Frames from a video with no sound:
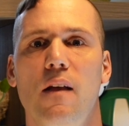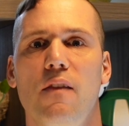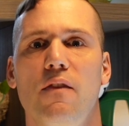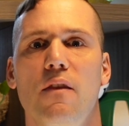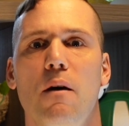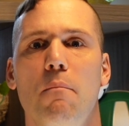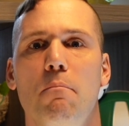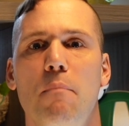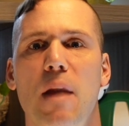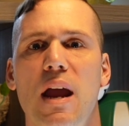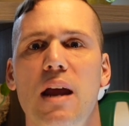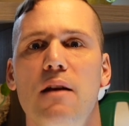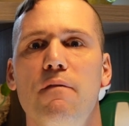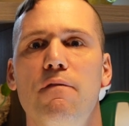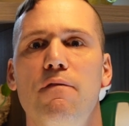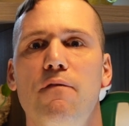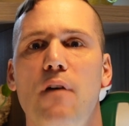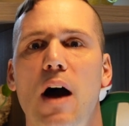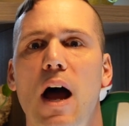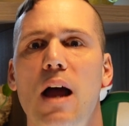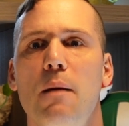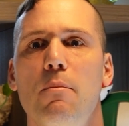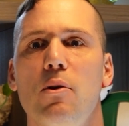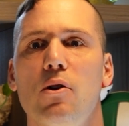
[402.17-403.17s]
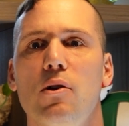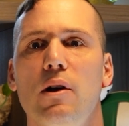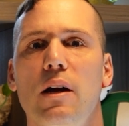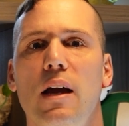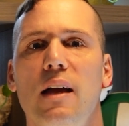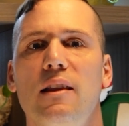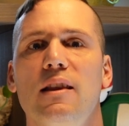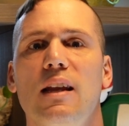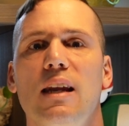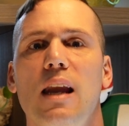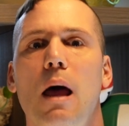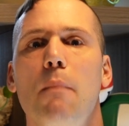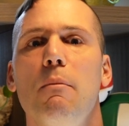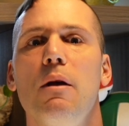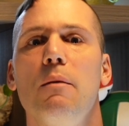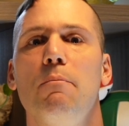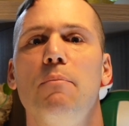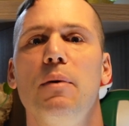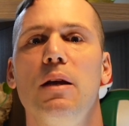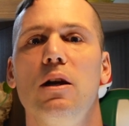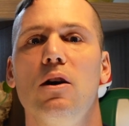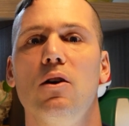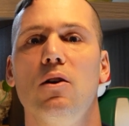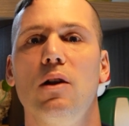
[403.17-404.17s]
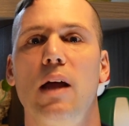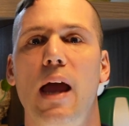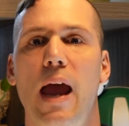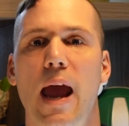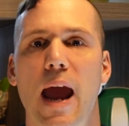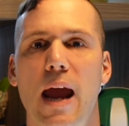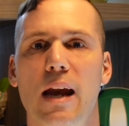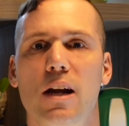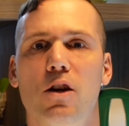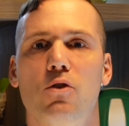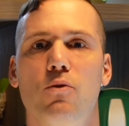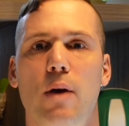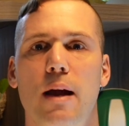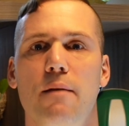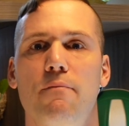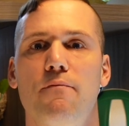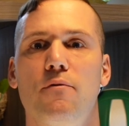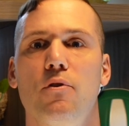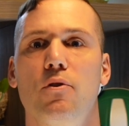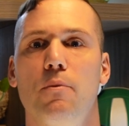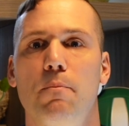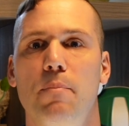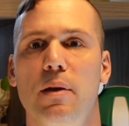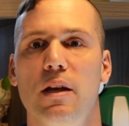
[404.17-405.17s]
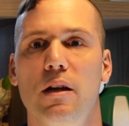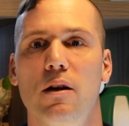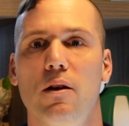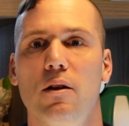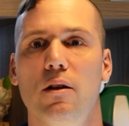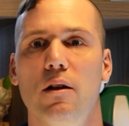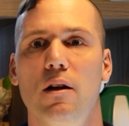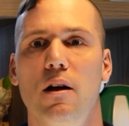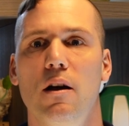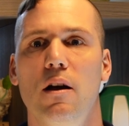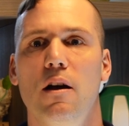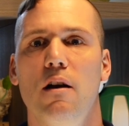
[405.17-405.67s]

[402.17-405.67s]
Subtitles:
the main fiber in the lemon peel and grapefruit peel,